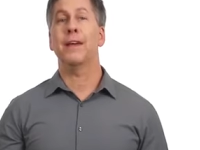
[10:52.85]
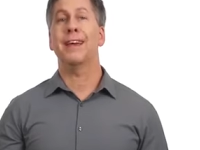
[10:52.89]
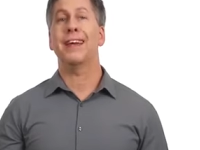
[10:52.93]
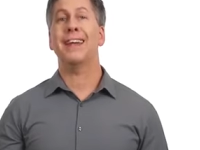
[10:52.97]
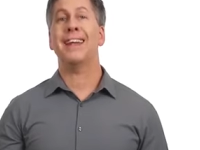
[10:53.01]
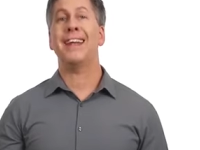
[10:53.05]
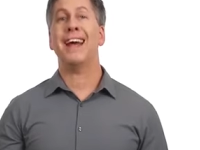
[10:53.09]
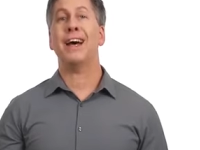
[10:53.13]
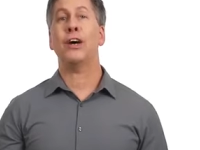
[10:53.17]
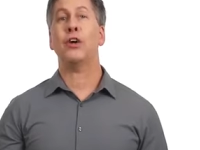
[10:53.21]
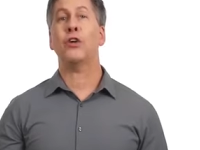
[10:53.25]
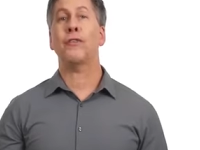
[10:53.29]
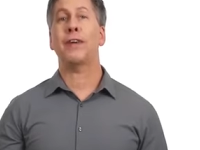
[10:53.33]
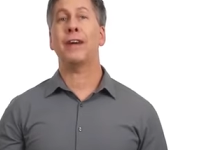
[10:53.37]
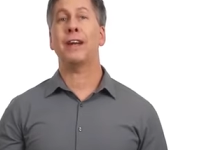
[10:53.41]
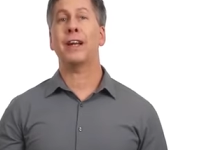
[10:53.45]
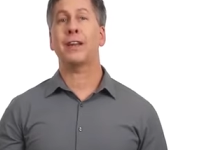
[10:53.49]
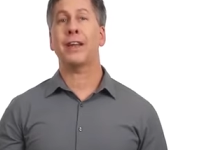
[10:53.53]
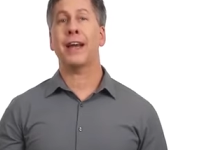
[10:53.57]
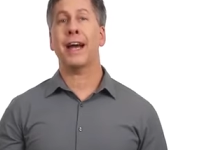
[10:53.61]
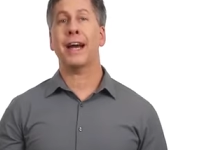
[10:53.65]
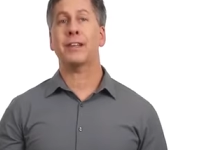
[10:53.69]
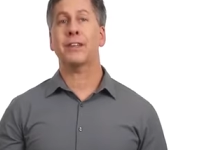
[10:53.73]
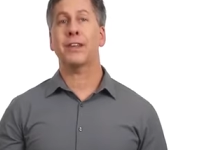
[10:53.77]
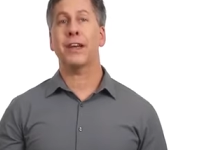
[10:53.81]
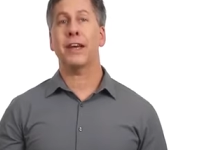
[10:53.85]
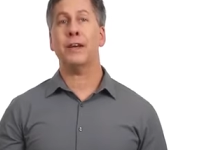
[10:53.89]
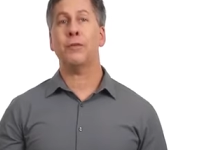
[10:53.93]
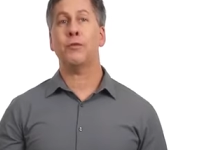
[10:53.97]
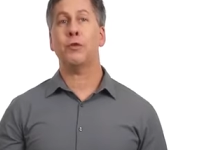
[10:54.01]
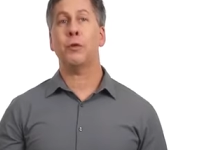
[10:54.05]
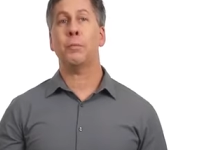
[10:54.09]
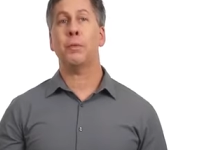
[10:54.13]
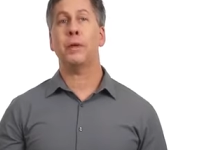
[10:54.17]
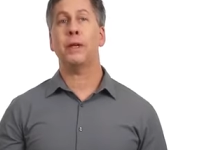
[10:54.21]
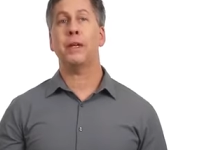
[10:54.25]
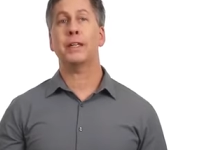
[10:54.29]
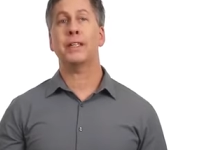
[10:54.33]
an elevated lactate
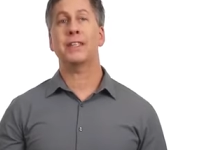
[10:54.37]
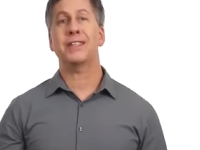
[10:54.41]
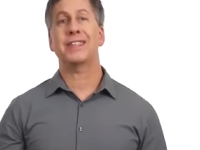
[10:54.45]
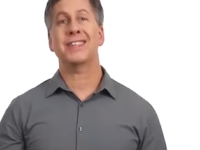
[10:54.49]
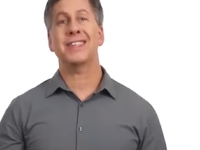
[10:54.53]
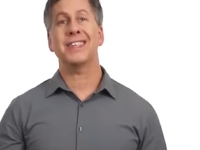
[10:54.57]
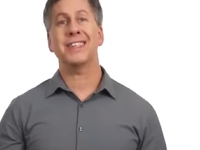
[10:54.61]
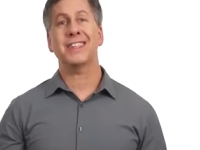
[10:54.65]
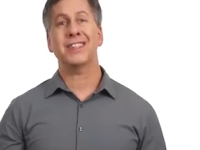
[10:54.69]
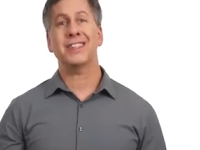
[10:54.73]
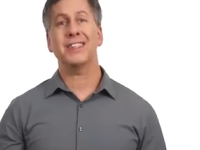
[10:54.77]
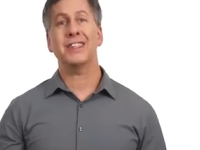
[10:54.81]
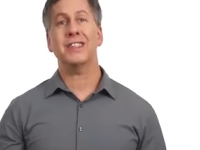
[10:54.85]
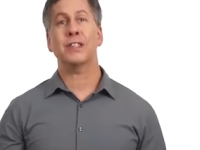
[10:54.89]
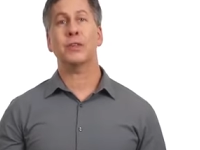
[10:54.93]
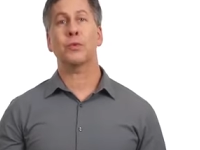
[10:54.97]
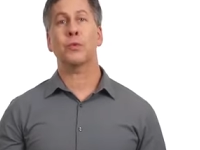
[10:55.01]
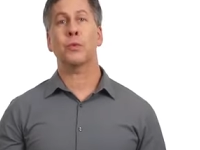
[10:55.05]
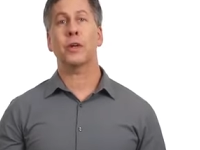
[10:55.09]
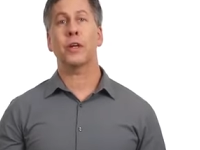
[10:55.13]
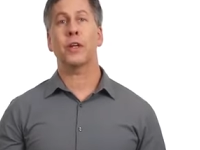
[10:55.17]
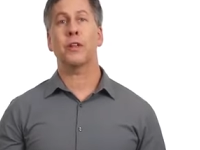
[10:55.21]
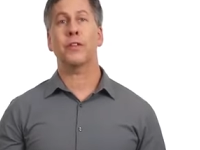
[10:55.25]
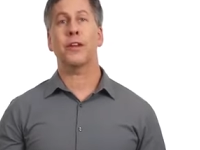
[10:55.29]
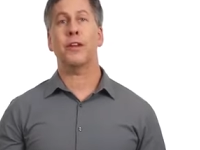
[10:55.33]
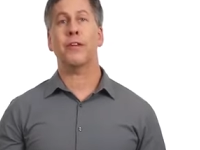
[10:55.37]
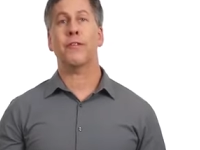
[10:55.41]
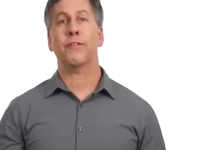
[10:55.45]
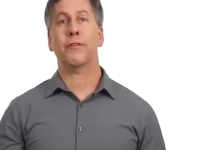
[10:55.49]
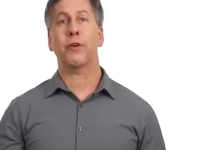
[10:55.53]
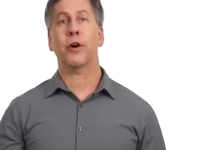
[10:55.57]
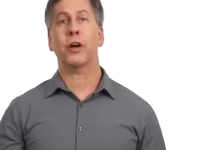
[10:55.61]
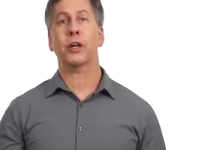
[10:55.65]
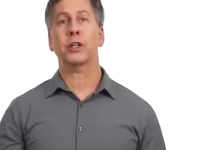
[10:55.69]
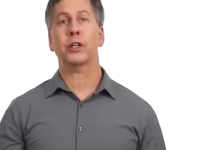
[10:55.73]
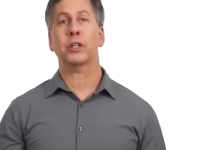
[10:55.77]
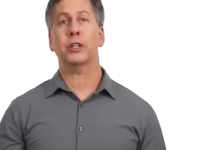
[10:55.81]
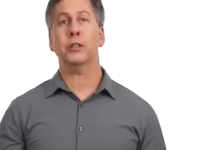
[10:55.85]
would be consistent with
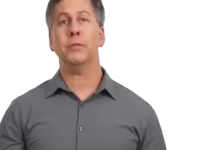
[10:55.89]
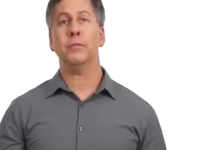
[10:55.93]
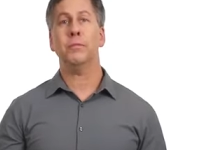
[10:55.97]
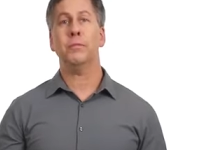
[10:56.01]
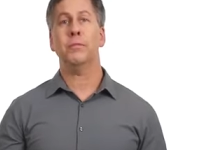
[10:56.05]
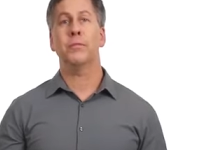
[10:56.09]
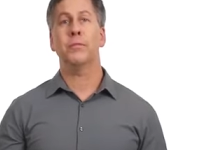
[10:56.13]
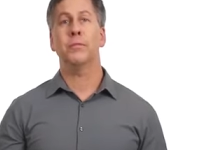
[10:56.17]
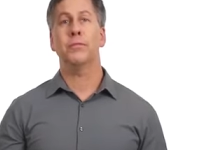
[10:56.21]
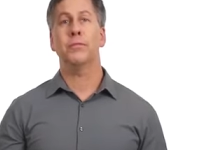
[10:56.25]
infarction.